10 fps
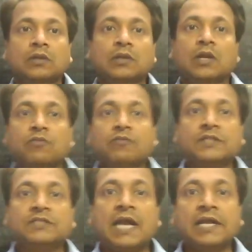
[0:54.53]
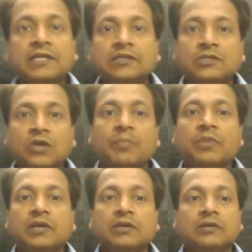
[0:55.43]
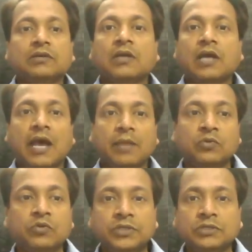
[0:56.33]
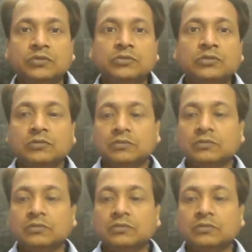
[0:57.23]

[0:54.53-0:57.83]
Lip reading: Now, for starting the topic, I'm going to